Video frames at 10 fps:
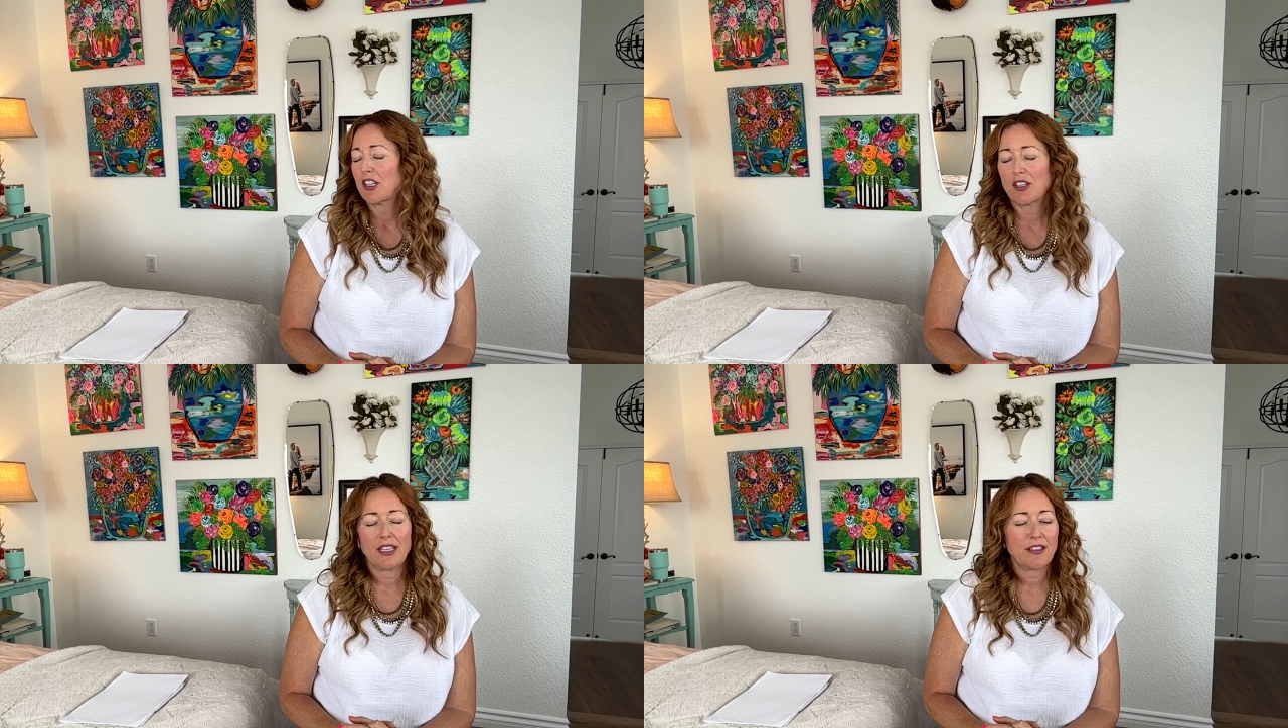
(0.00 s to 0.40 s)

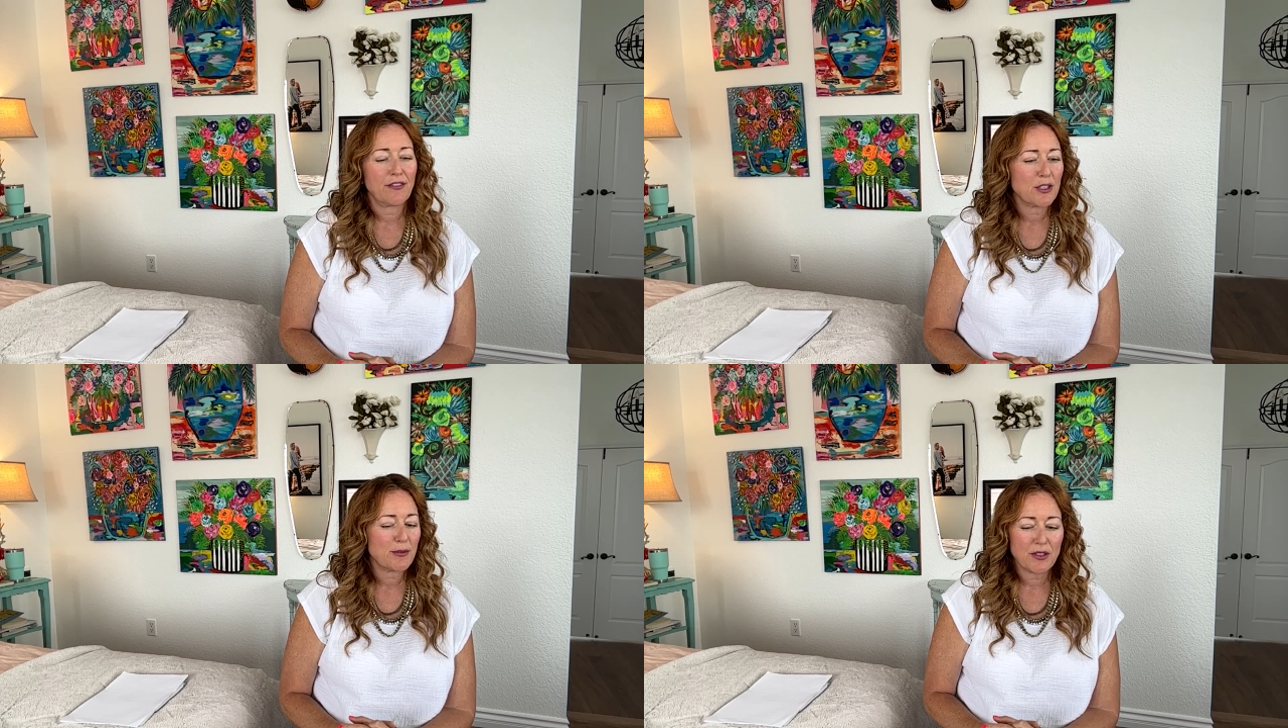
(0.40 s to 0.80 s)
You're not the
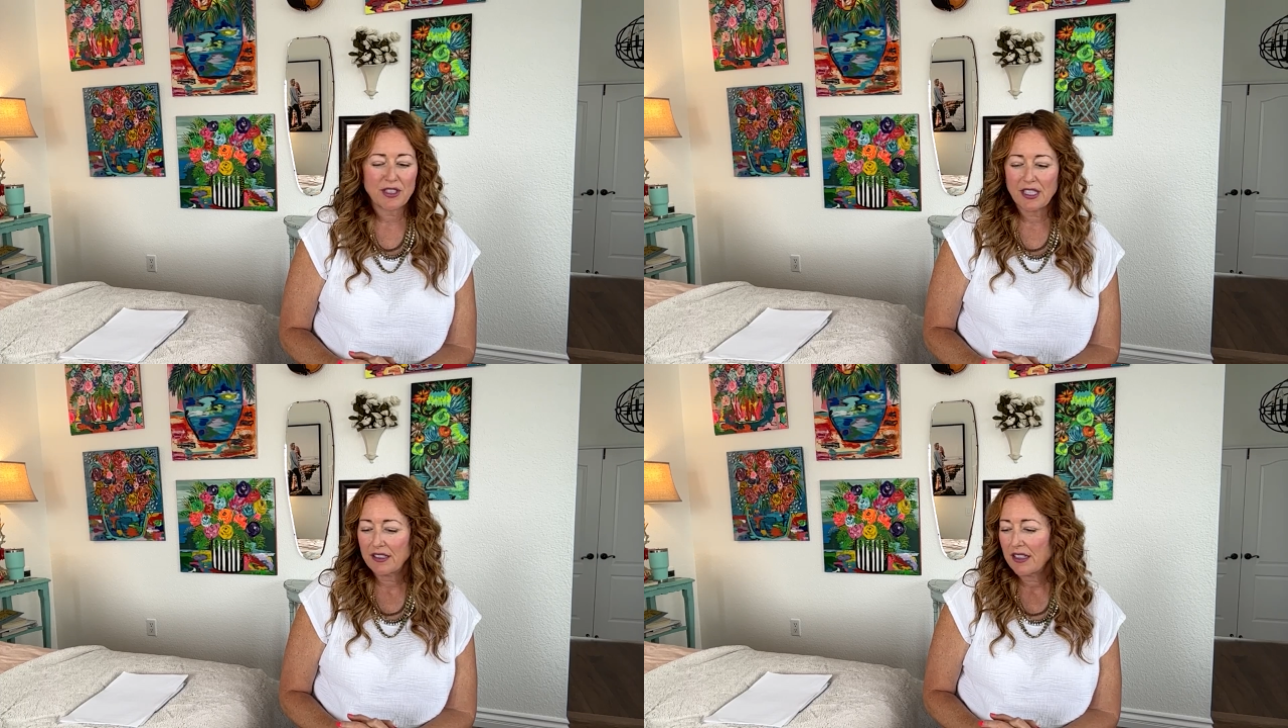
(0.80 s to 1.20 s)
first
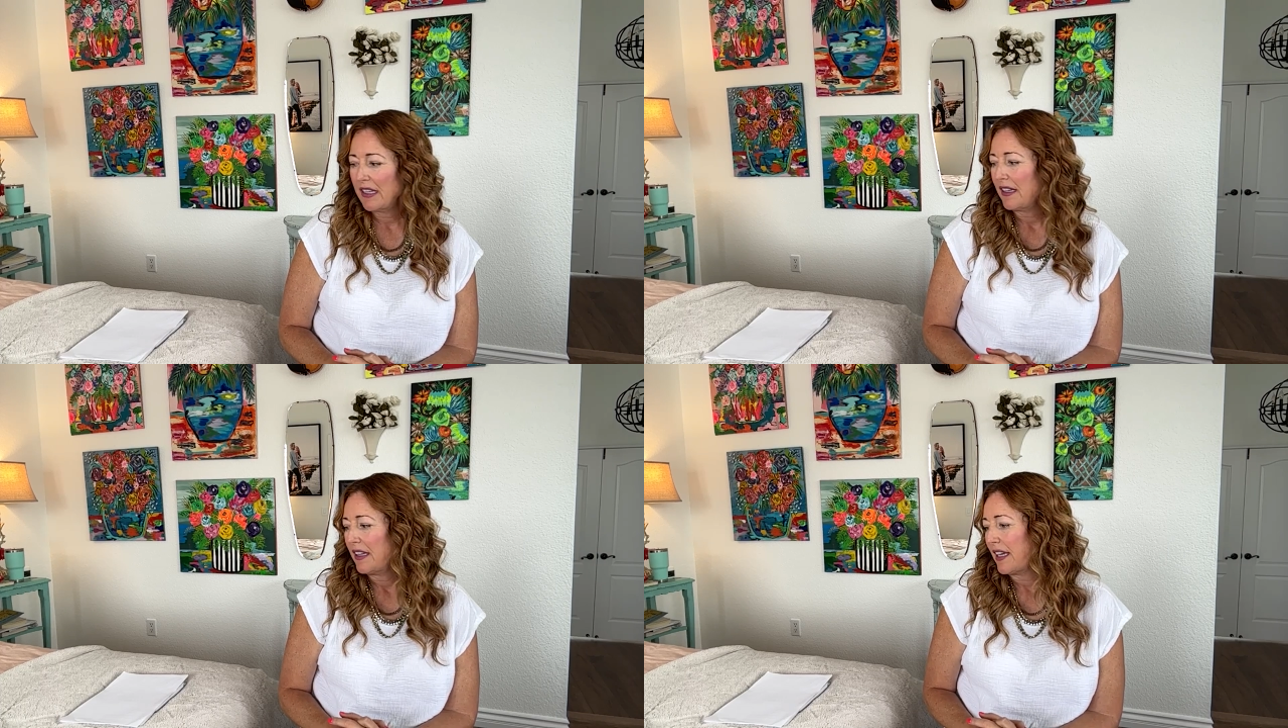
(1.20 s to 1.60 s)
person.
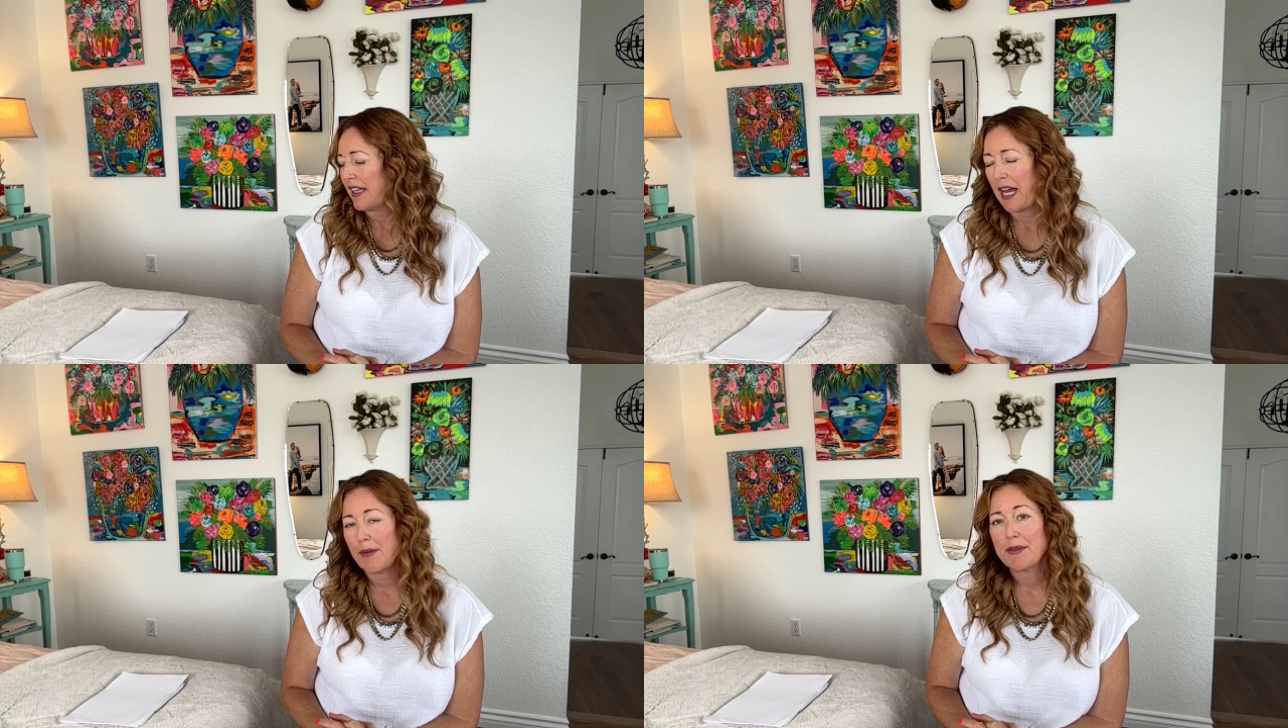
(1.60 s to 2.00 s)

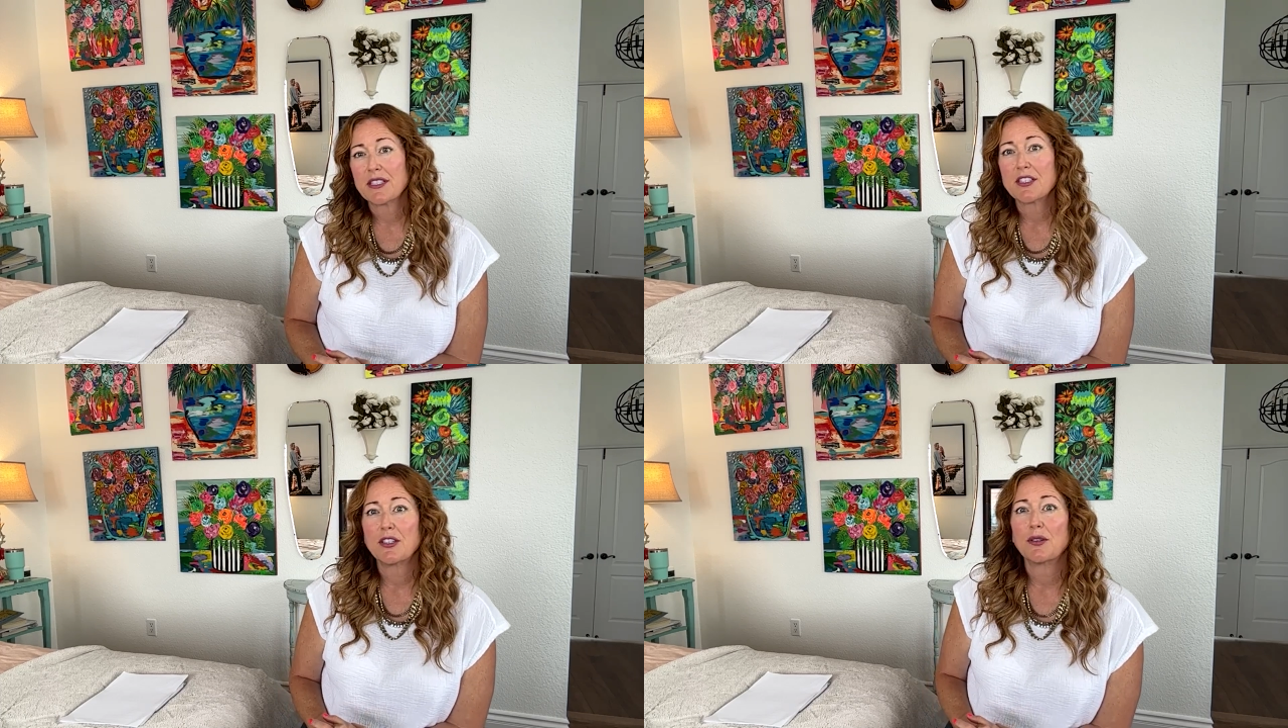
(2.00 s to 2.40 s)
It
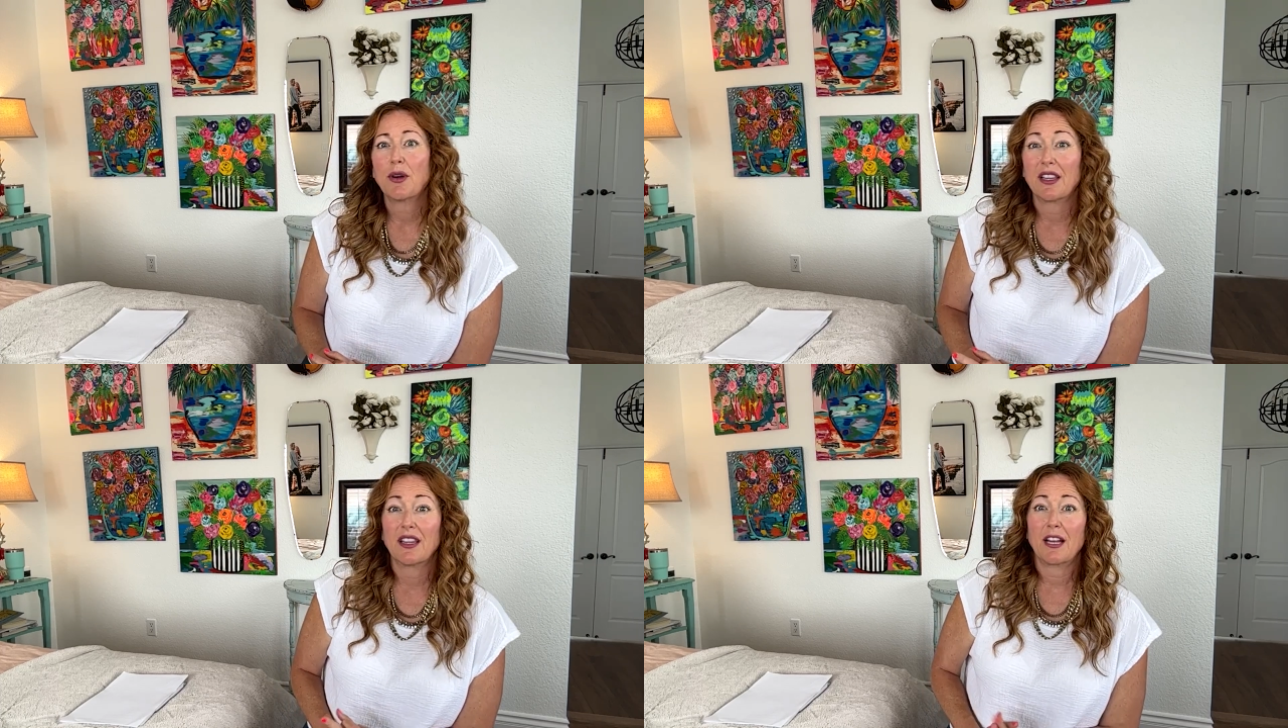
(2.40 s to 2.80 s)
happens
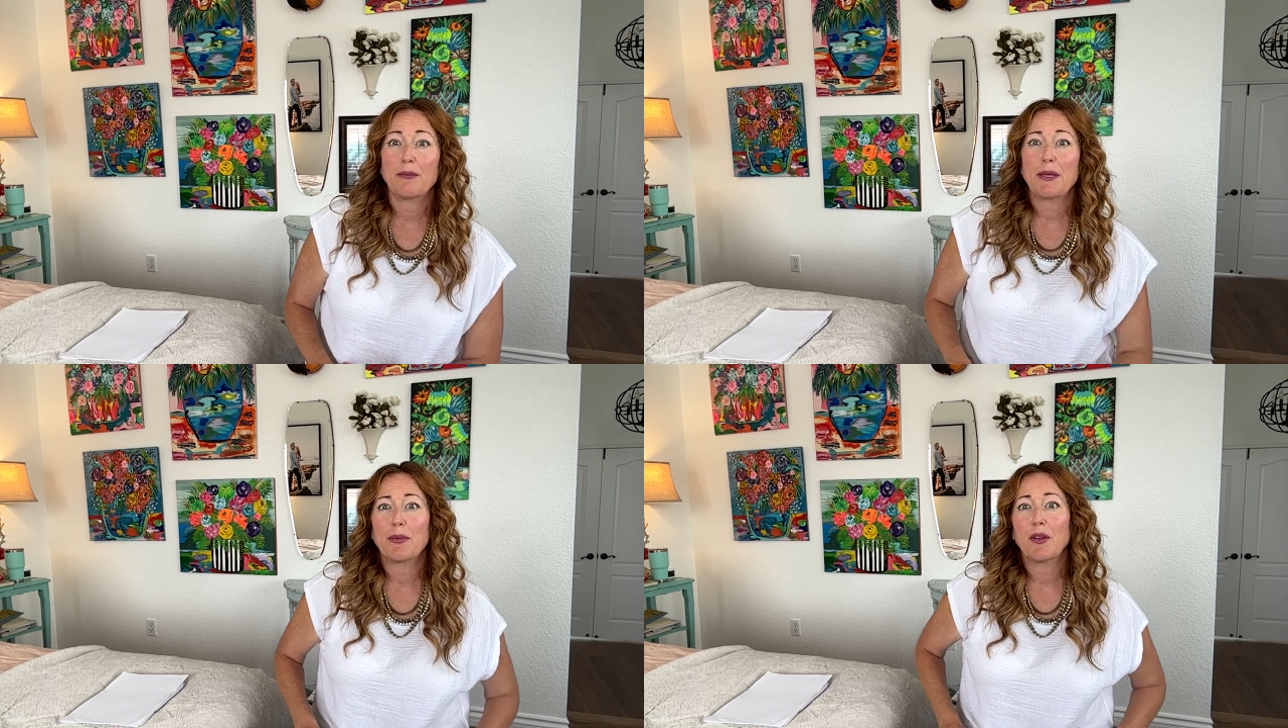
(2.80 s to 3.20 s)
to a lot
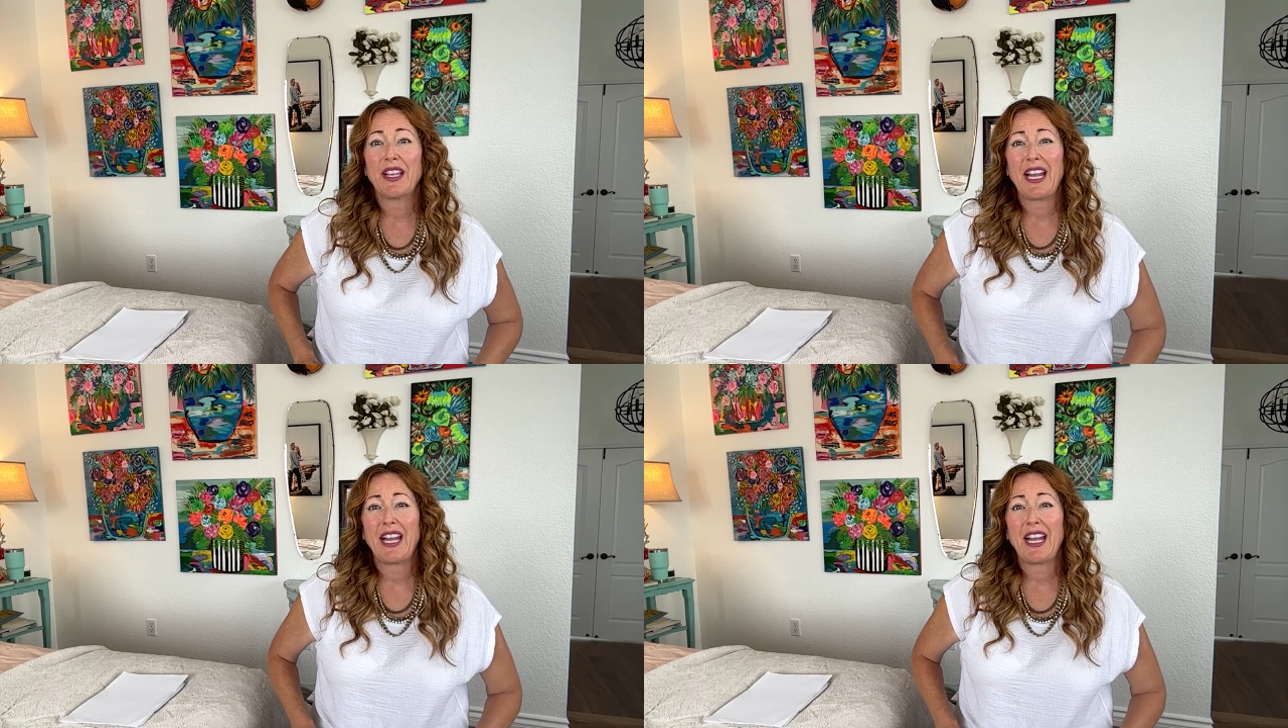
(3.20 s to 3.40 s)
of people.